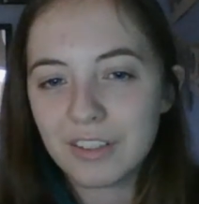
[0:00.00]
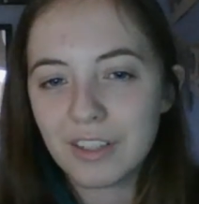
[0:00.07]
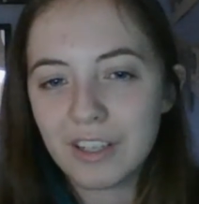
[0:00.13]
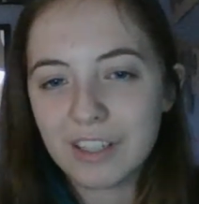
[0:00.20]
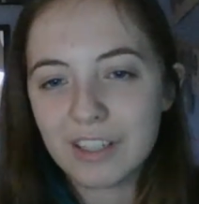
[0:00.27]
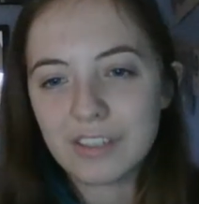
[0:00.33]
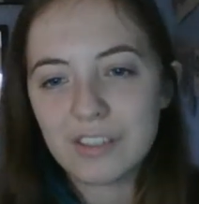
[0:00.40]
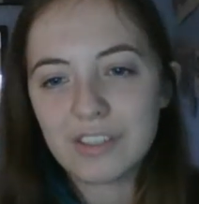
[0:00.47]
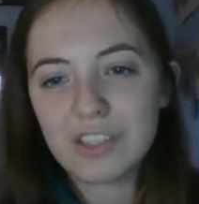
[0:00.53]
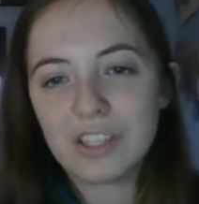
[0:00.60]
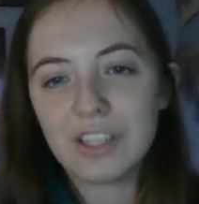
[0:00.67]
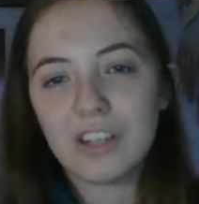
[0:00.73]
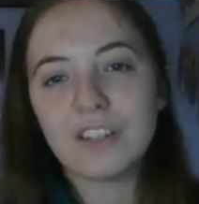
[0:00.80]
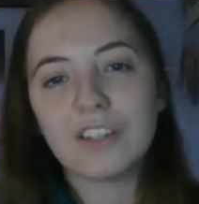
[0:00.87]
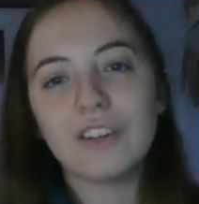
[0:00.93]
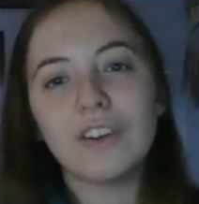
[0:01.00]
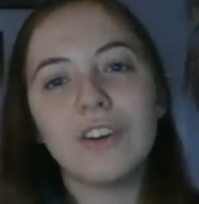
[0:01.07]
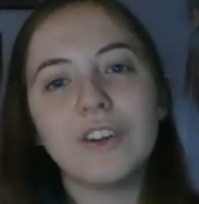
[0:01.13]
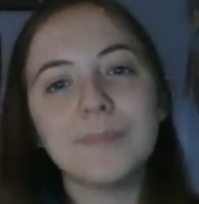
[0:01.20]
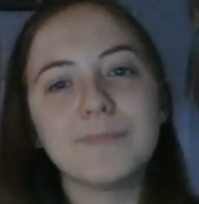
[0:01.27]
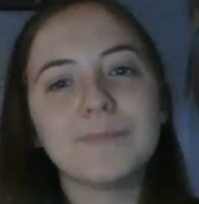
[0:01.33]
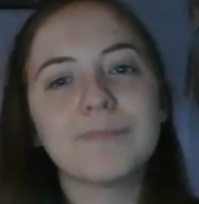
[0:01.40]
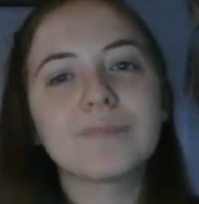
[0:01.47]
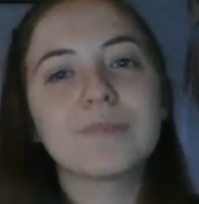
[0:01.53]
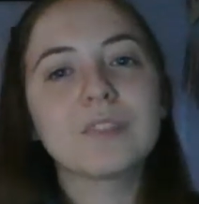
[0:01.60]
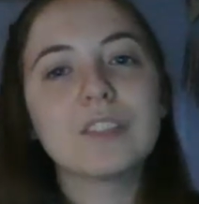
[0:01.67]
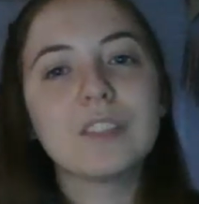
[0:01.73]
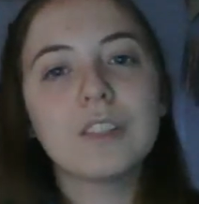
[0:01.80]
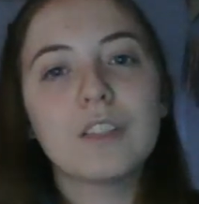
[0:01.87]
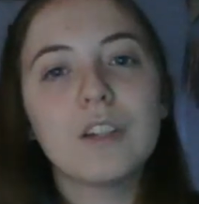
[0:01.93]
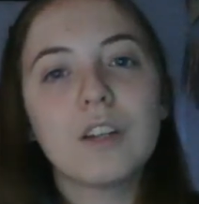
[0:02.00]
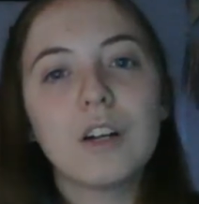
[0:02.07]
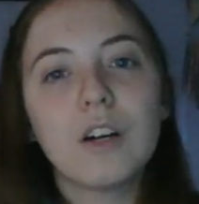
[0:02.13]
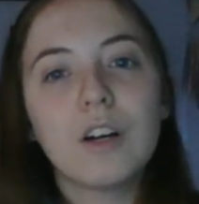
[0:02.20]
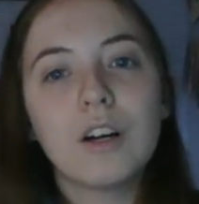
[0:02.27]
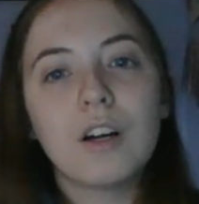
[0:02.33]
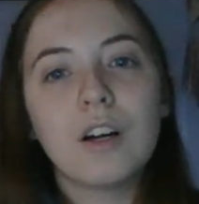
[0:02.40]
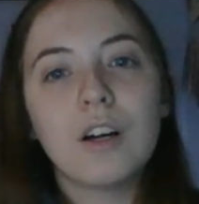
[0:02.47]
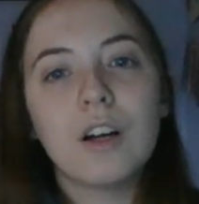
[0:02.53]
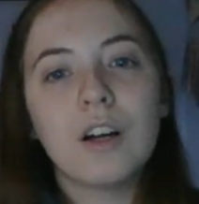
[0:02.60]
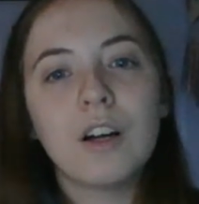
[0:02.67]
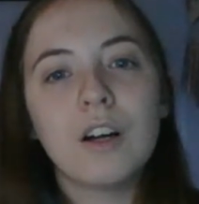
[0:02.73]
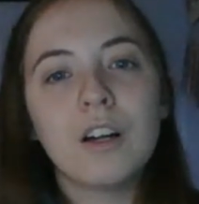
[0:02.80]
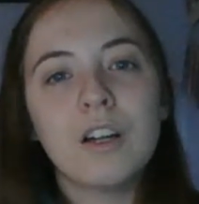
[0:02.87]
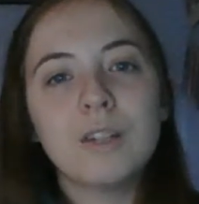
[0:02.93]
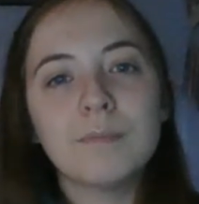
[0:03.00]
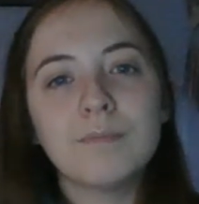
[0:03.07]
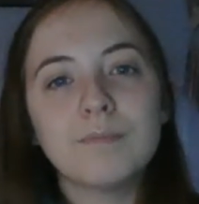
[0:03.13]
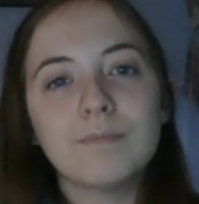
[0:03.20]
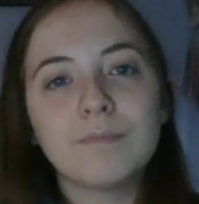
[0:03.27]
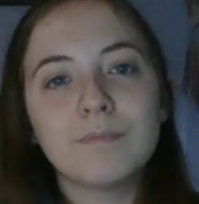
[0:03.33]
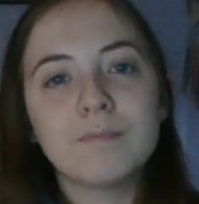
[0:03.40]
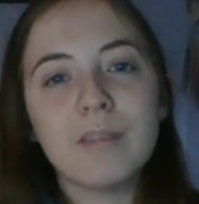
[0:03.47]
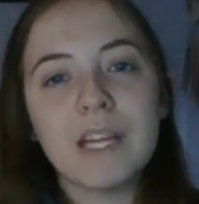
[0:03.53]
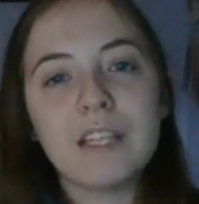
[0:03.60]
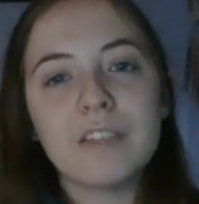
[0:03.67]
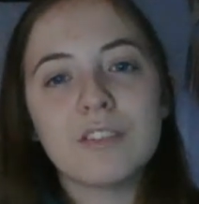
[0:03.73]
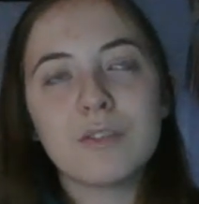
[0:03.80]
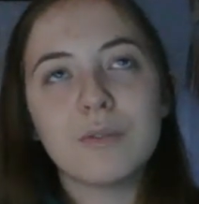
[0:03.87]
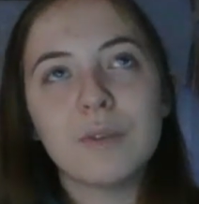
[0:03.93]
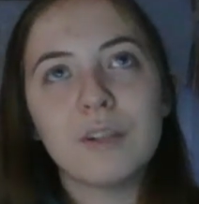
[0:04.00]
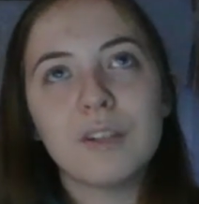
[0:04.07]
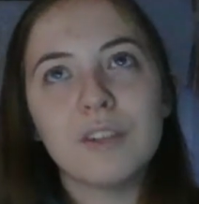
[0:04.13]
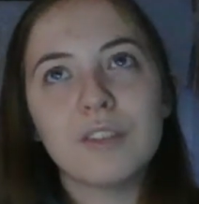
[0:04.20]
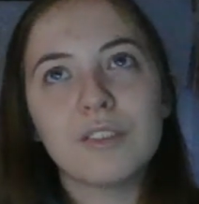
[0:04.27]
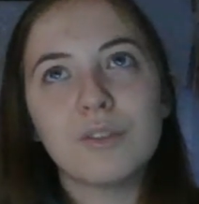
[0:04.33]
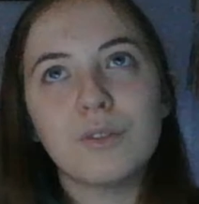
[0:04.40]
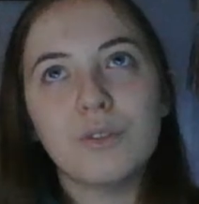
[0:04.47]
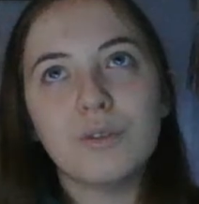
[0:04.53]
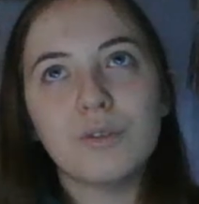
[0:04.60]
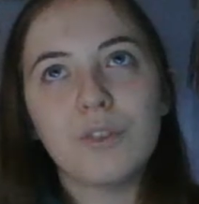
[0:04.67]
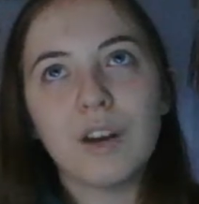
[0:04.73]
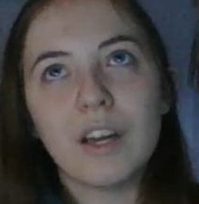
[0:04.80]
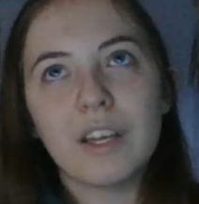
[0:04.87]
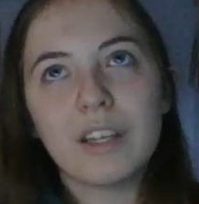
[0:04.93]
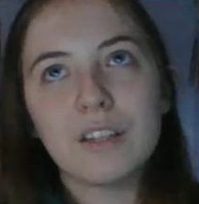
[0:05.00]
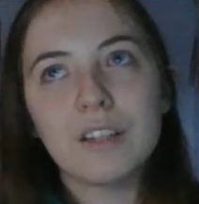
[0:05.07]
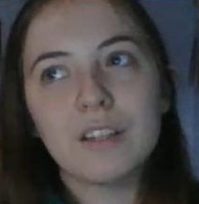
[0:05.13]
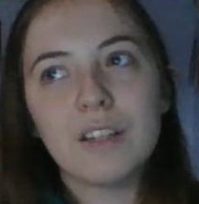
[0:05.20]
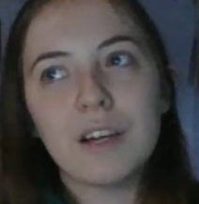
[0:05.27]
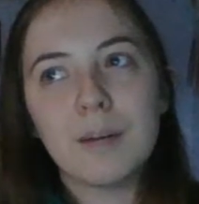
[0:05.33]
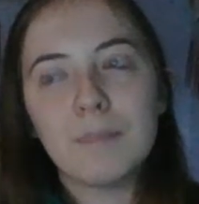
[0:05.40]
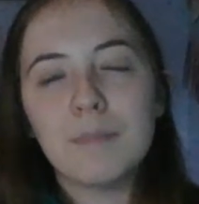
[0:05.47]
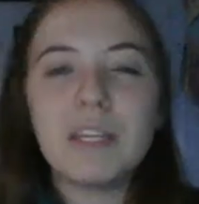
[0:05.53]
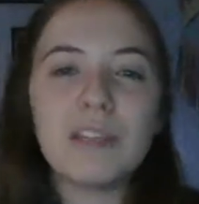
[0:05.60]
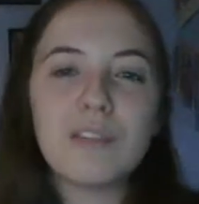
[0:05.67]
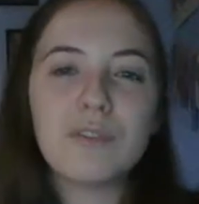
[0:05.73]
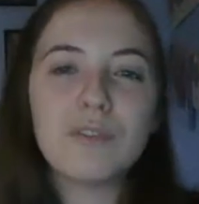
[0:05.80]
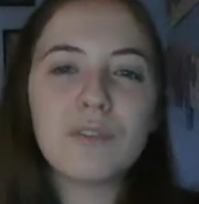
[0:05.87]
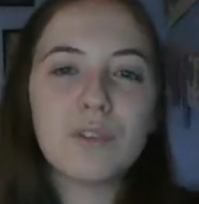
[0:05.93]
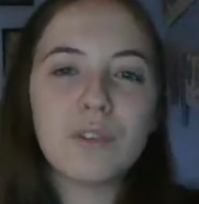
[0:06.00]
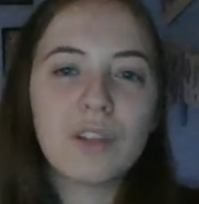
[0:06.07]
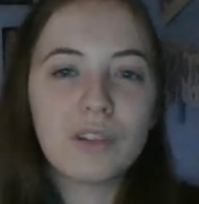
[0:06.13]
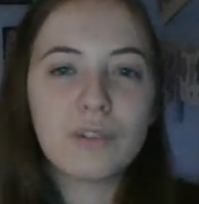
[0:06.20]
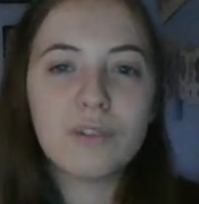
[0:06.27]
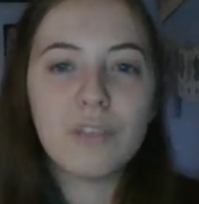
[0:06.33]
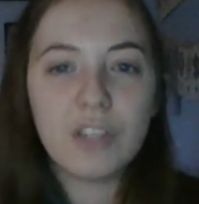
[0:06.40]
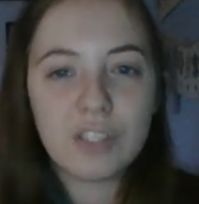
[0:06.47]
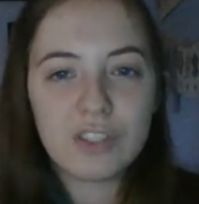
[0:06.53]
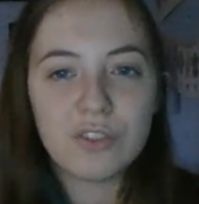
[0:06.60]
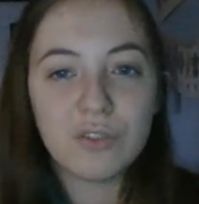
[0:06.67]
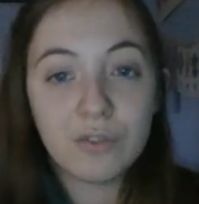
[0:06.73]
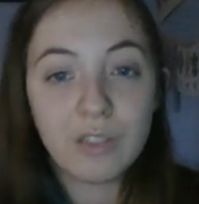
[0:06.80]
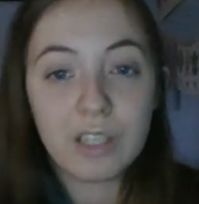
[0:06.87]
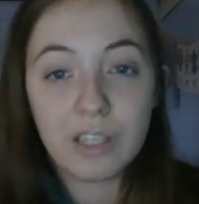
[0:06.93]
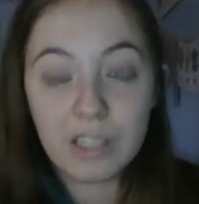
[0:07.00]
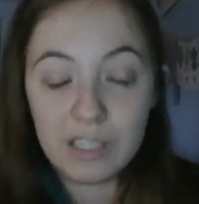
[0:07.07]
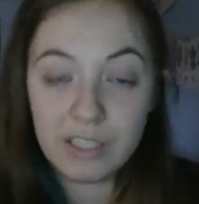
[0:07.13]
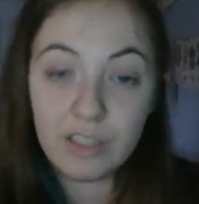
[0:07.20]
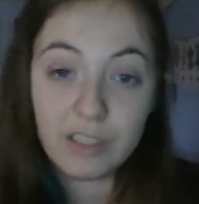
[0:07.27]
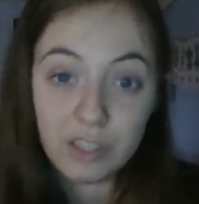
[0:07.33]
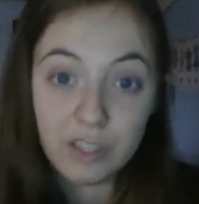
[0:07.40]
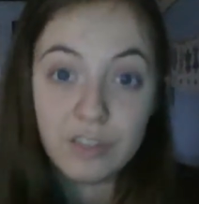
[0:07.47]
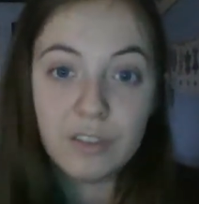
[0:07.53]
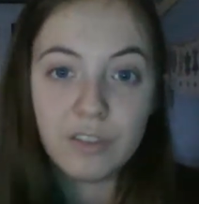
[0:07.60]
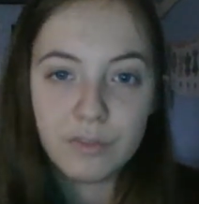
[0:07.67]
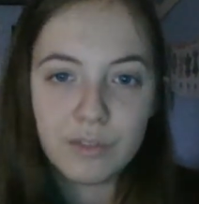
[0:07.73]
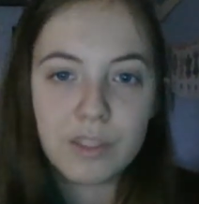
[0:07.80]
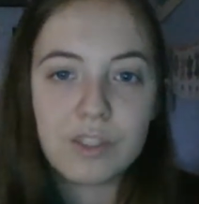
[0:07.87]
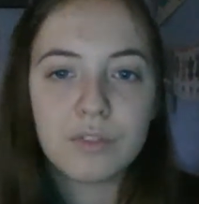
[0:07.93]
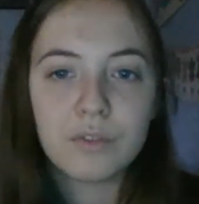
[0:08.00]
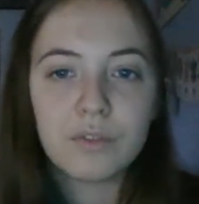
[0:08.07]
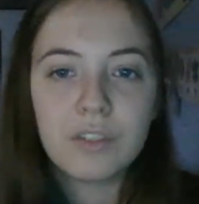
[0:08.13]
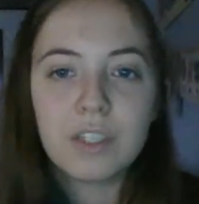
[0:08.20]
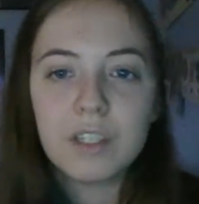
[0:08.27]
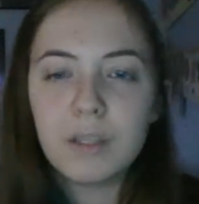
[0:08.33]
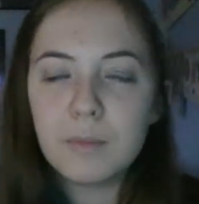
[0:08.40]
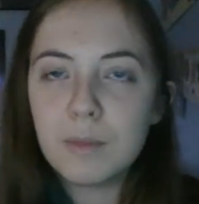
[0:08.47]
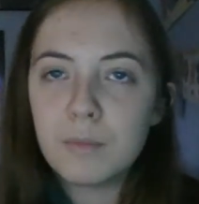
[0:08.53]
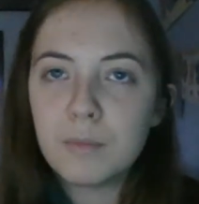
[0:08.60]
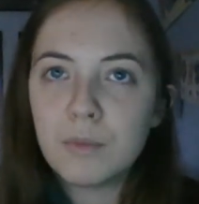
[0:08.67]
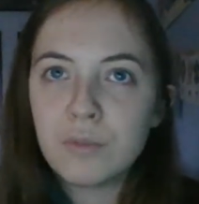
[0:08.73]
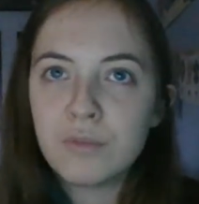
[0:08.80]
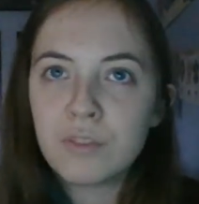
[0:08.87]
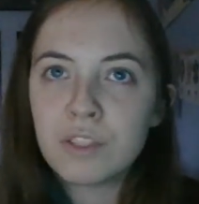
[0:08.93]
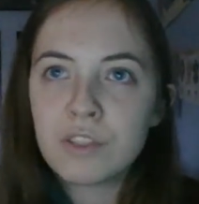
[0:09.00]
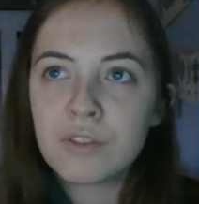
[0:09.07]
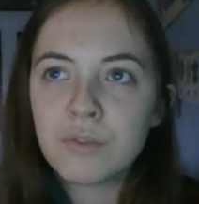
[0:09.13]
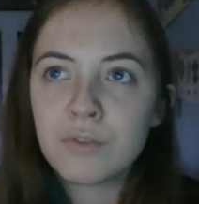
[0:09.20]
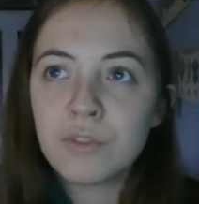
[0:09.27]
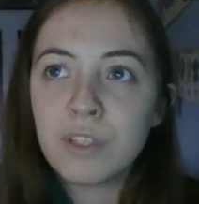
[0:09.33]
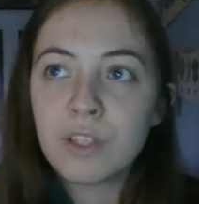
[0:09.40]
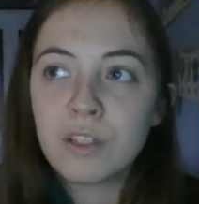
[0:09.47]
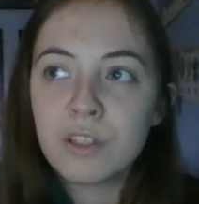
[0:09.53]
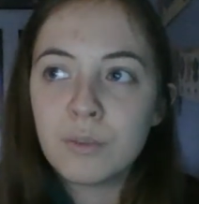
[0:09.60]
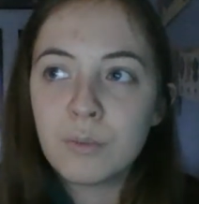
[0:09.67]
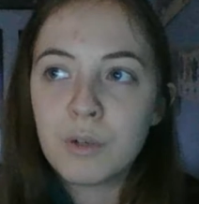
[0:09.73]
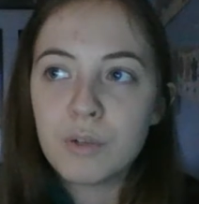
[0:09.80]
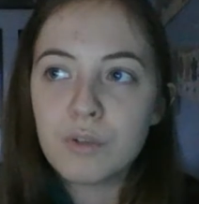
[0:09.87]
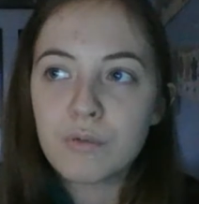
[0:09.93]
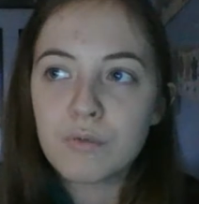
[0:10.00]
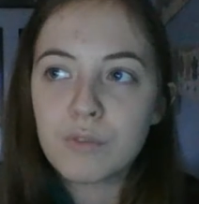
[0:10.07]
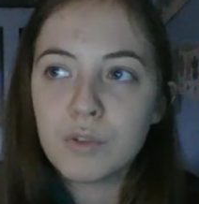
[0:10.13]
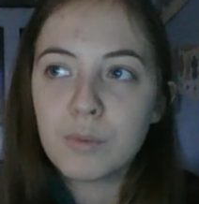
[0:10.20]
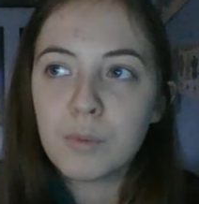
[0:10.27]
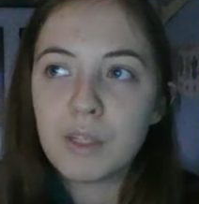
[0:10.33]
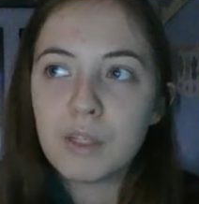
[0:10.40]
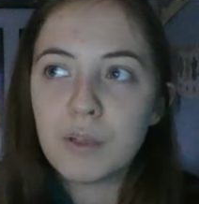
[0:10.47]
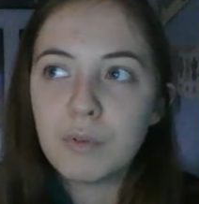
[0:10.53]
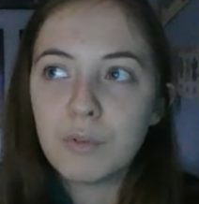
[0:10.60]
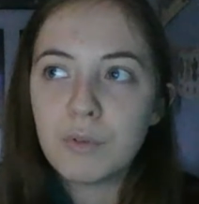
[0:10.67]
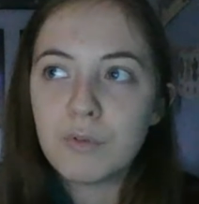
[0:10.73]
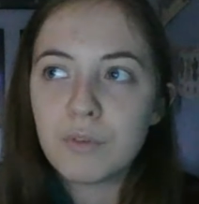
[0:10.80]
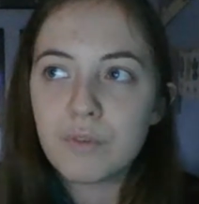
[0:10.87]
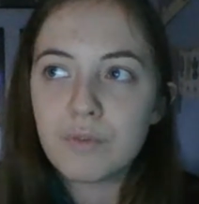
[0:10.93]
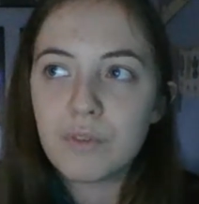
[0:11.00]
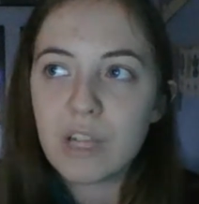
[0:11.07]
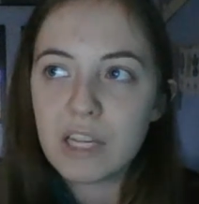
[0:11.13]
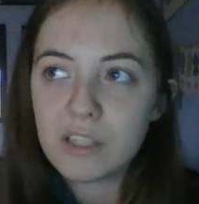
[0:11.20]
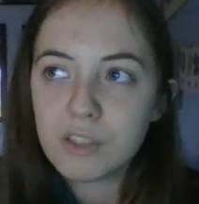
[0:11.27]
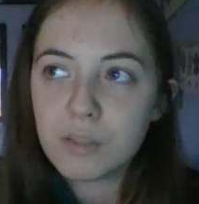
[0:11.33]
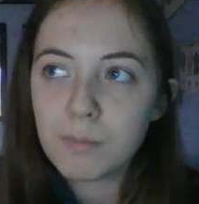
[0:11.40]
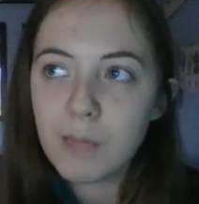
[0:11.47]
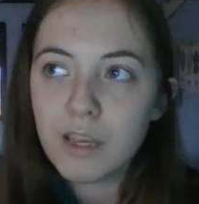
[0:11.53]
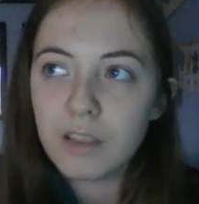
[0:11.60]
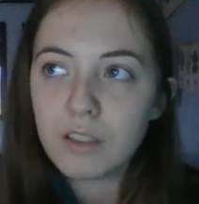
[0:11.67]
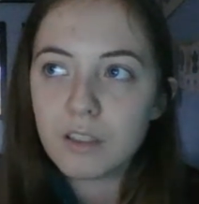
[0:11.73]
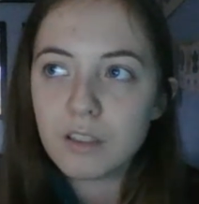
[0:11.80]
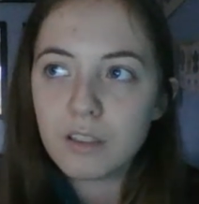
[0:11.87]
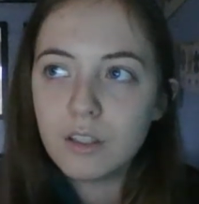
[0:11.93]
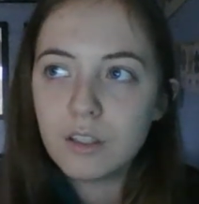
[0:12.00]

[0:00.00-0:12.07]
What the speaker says: Like, she kind of got made into a sort of like a myth or like a fictional figure, and like, she is a fictional figure, but more fictional figure in the world of RWBY with the flashback.